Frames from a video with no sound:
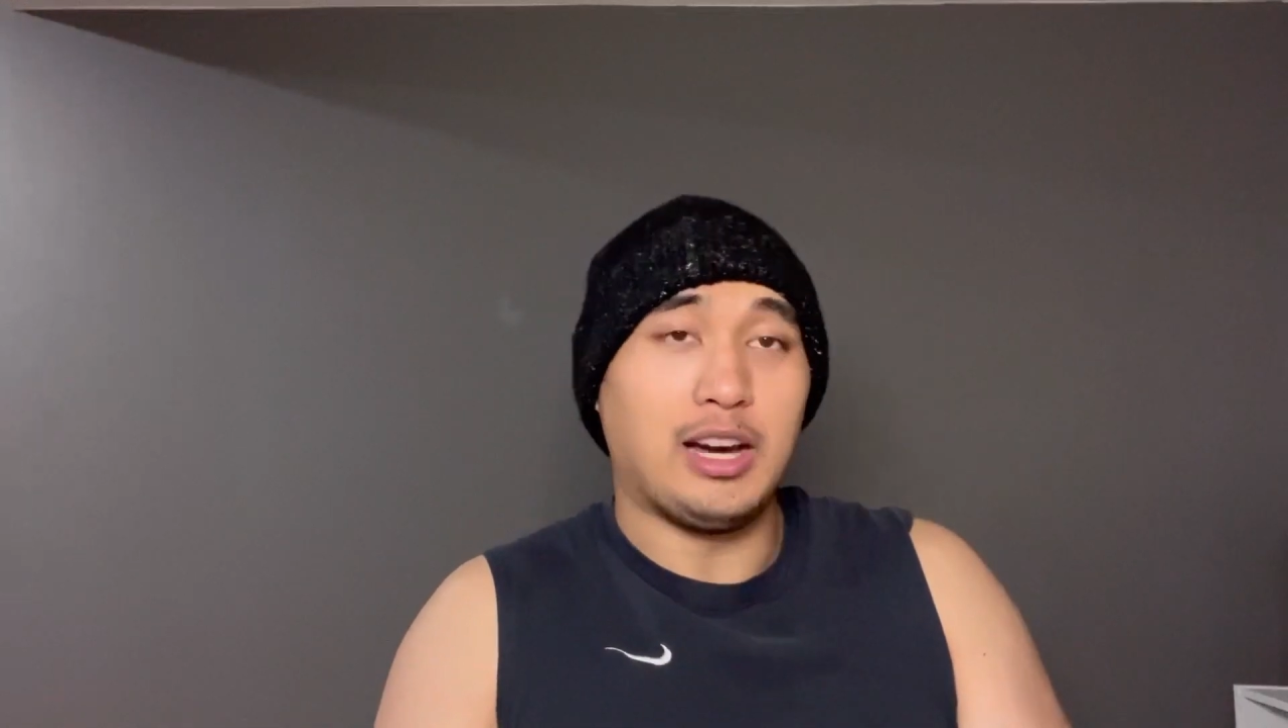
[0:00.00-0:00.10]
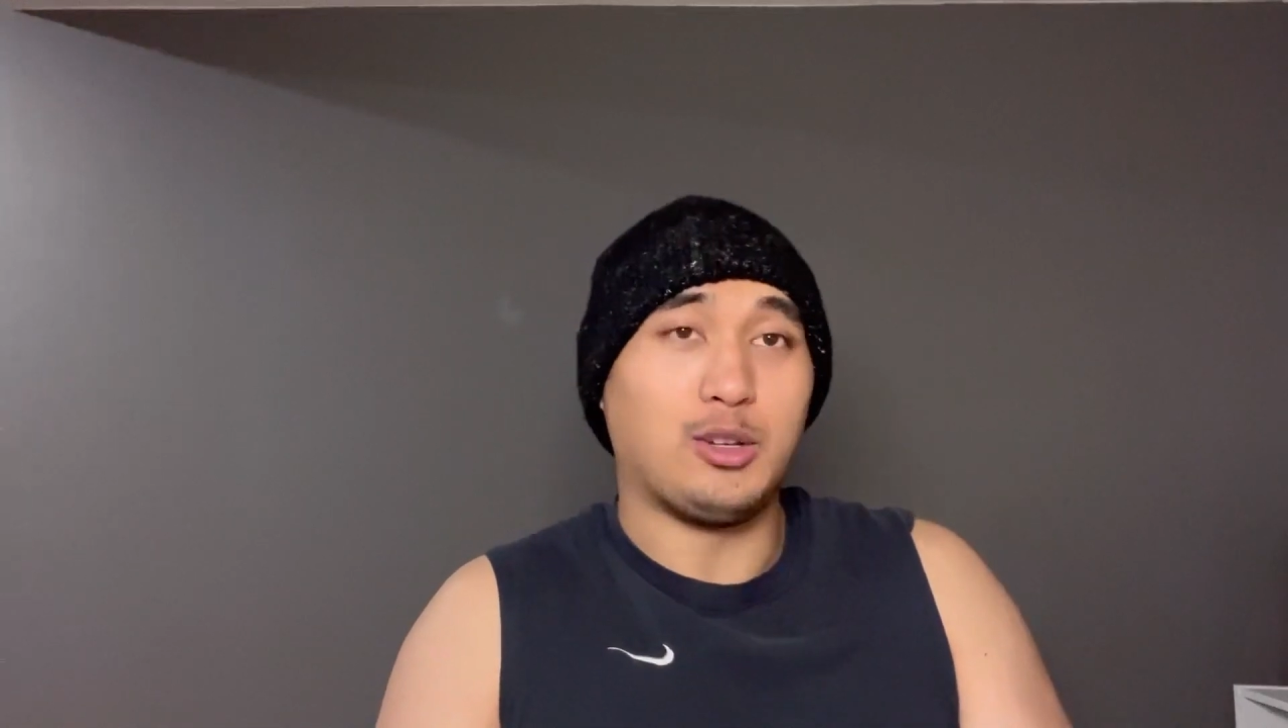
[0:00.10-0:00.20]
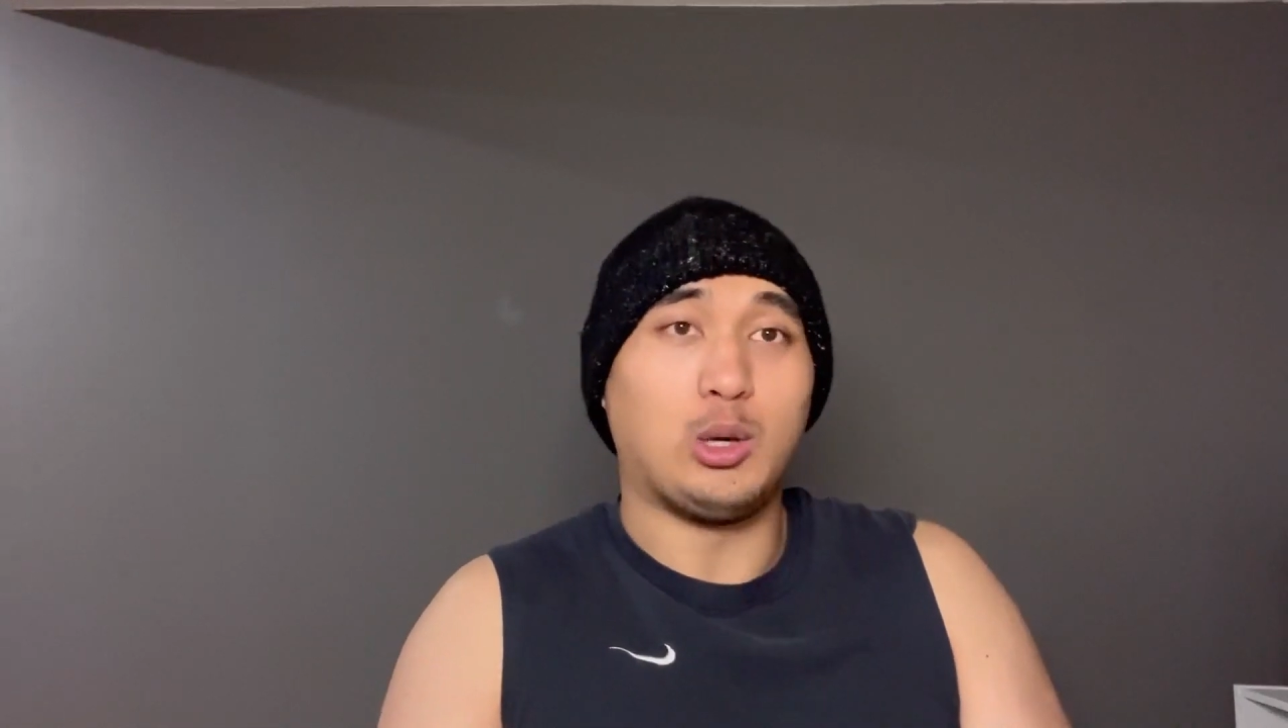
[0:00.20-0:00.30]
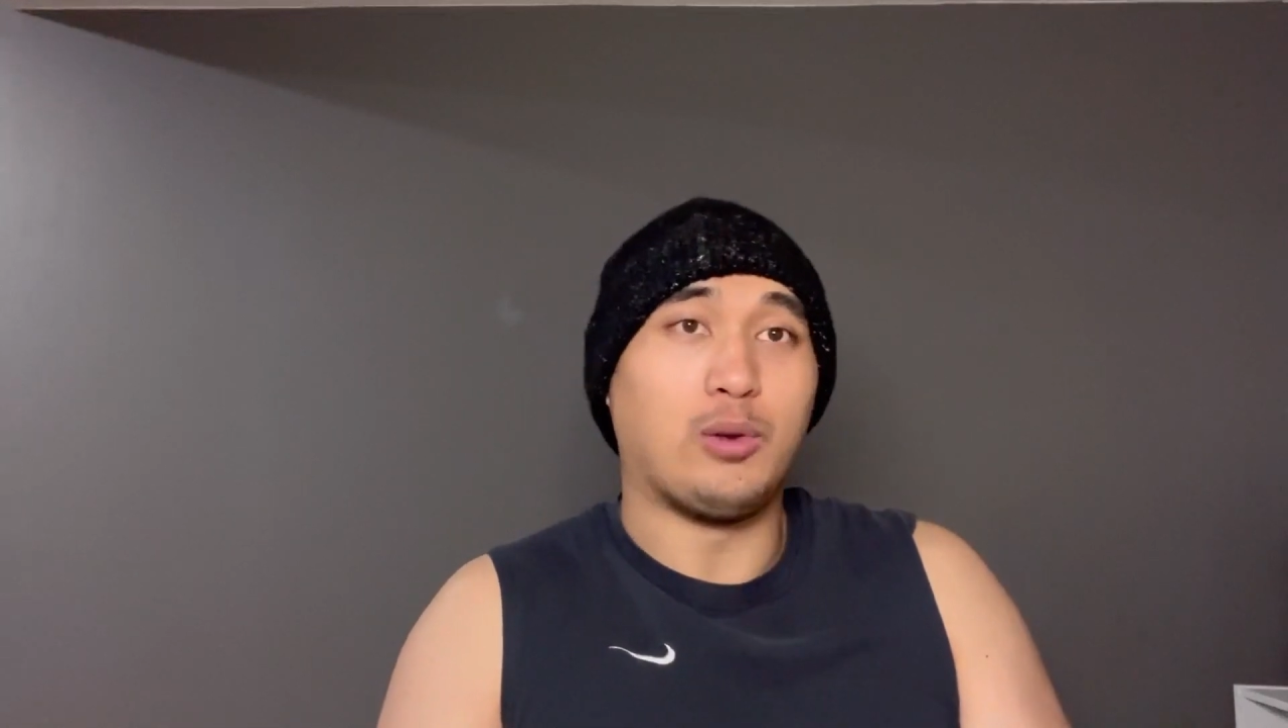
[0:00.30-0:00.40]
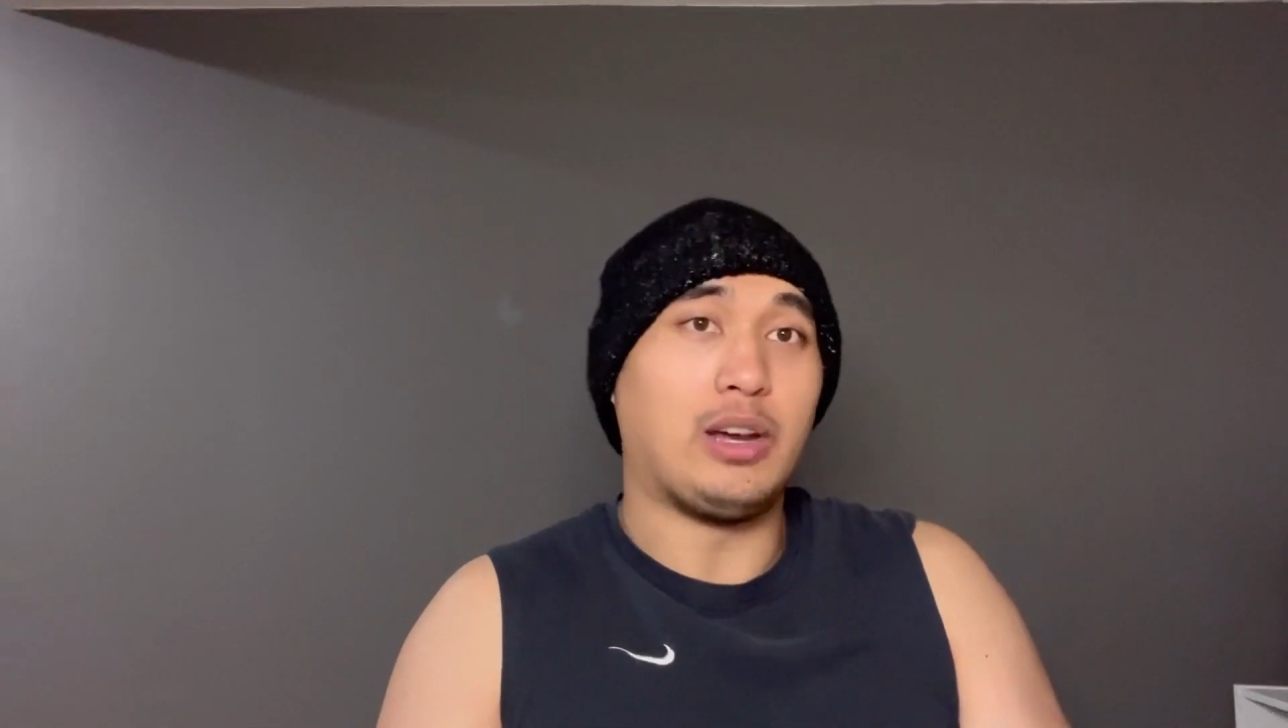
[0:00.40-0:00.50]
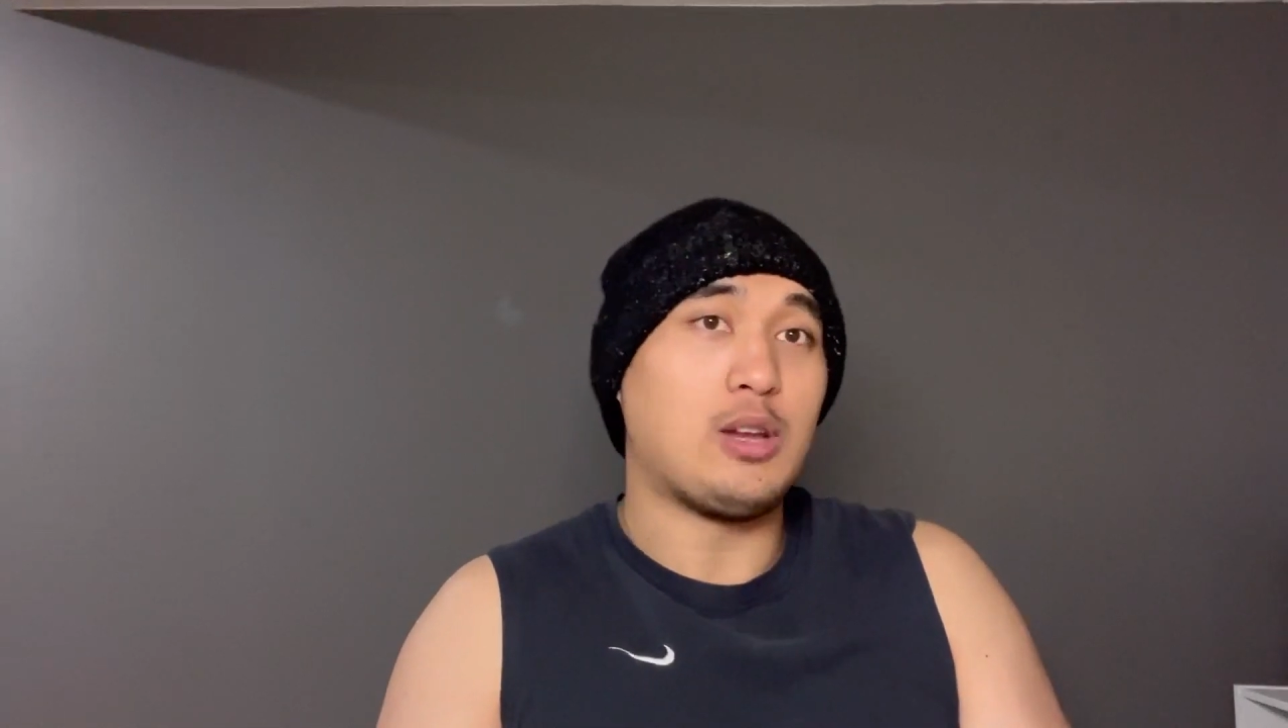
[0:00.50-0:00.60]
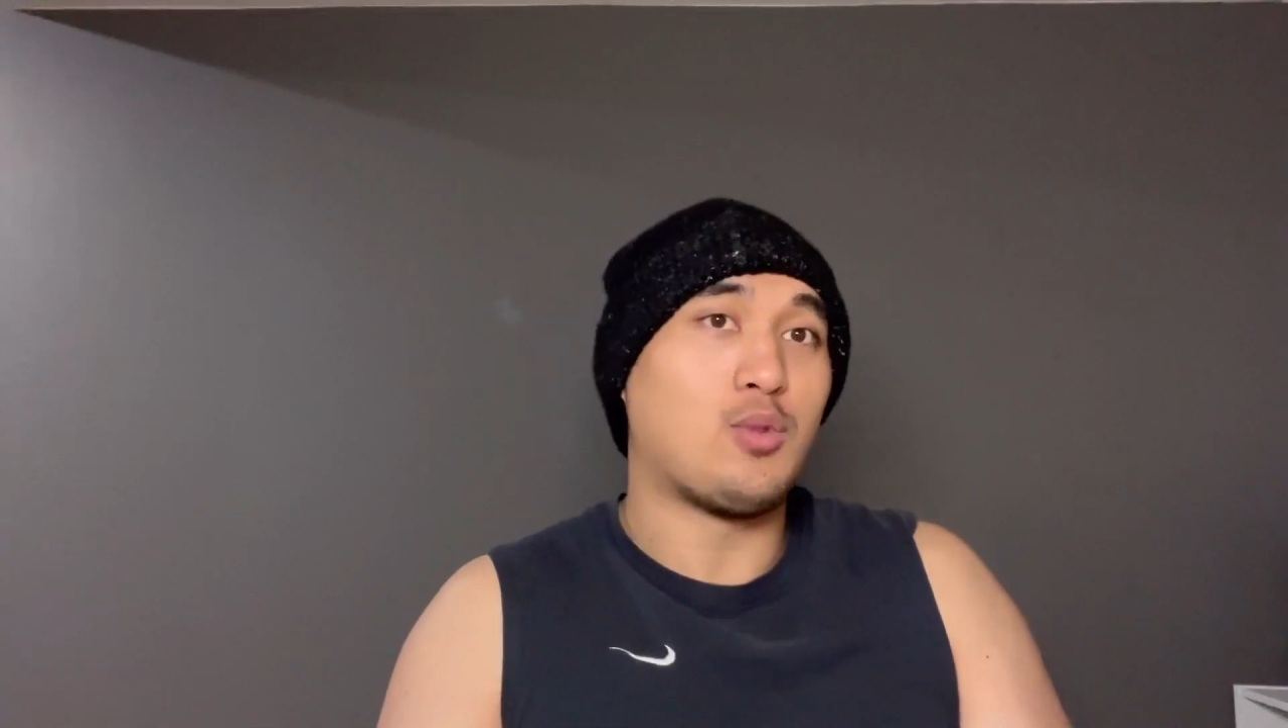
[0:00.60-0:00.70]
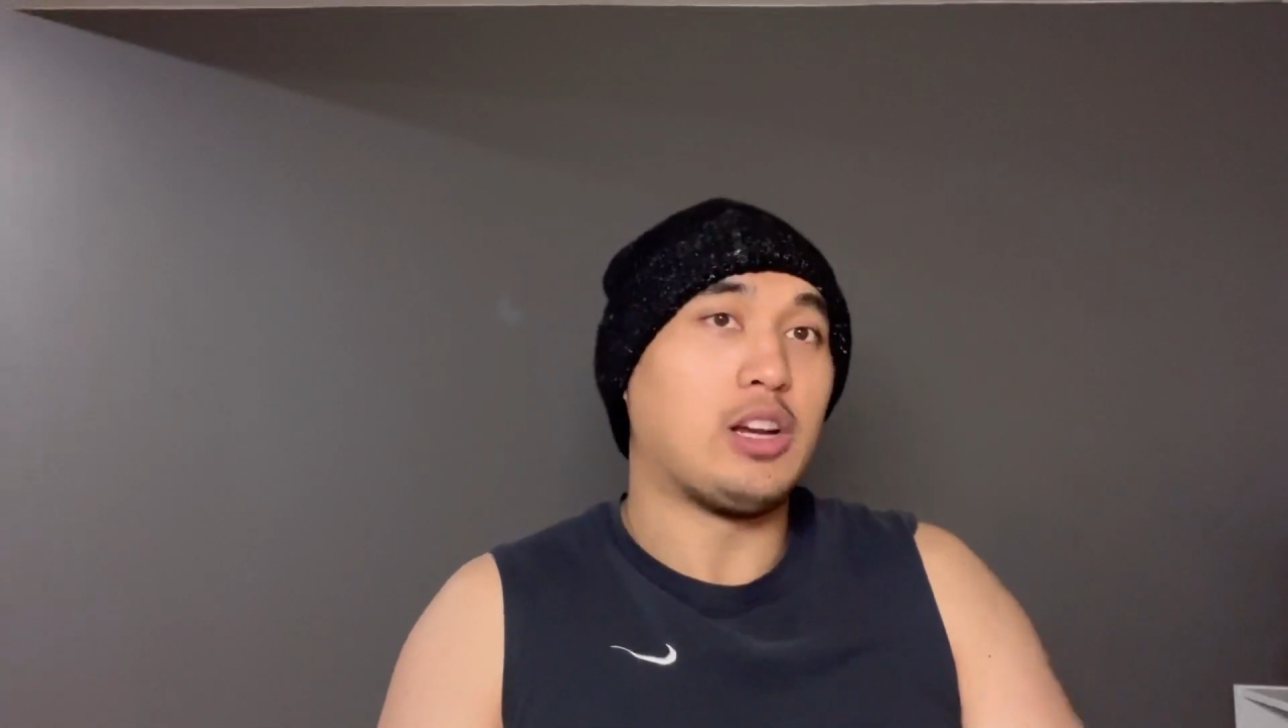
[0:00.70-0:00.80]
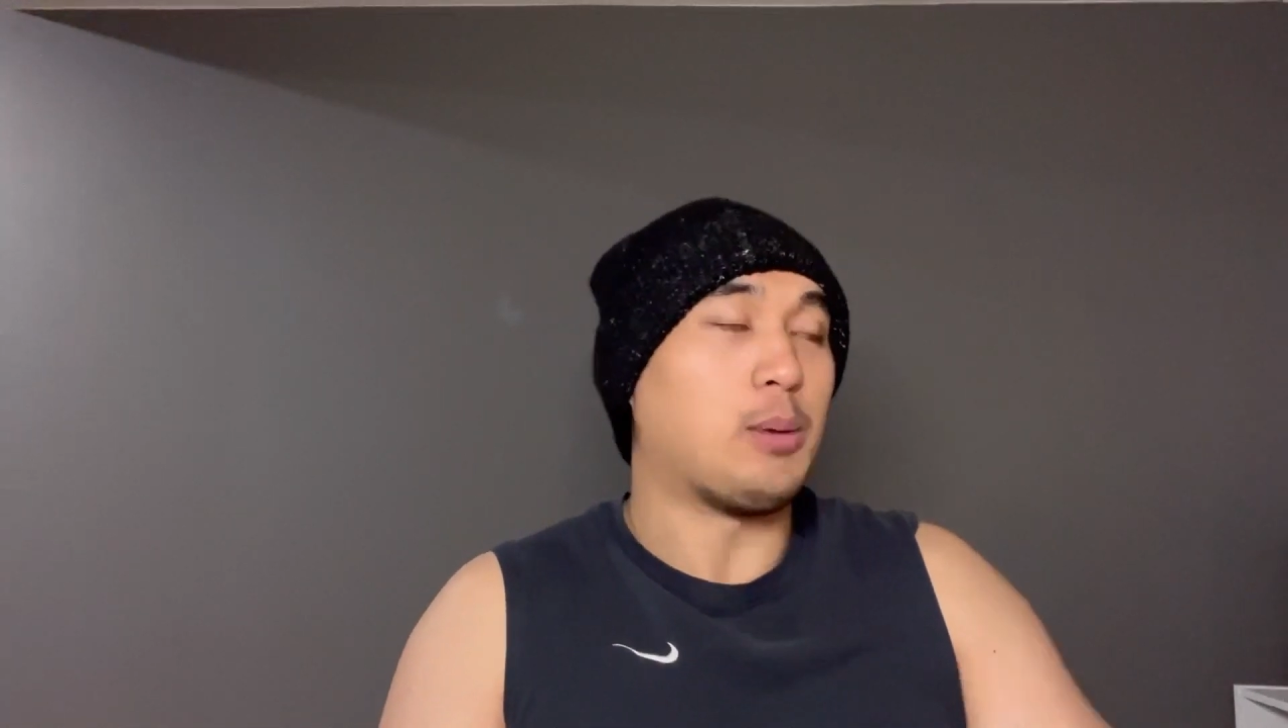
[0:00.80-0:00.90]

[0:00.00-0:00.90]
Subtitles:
of anyone.